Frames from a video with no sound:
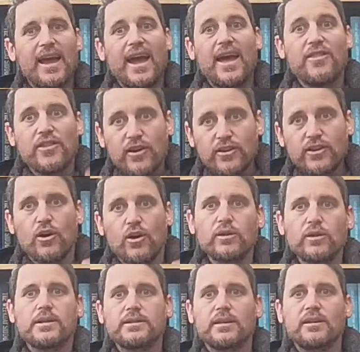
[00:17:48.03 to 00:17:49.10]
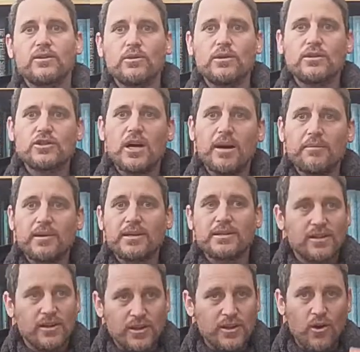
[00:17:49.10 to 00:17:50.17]
and they're the only ones that could do the job because
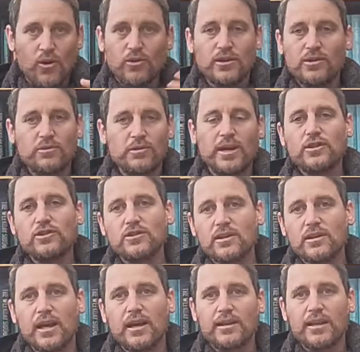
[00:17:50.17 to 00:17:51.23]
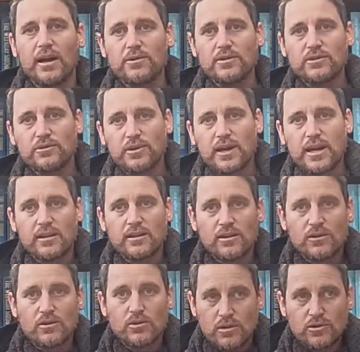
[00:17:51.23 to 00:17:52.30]
they're the only creation that was created to
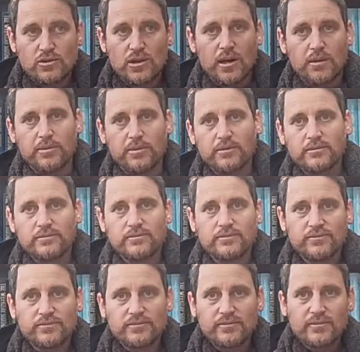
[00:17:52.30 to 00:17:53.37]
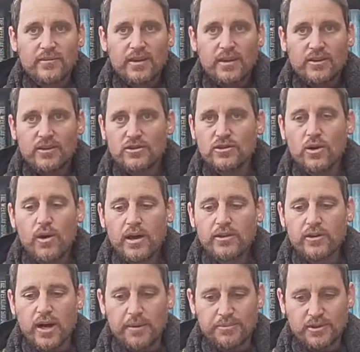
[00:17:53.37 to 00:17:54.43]
do this job. There's no other
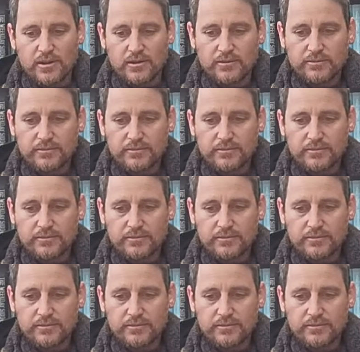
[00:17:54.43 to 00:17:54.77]
option.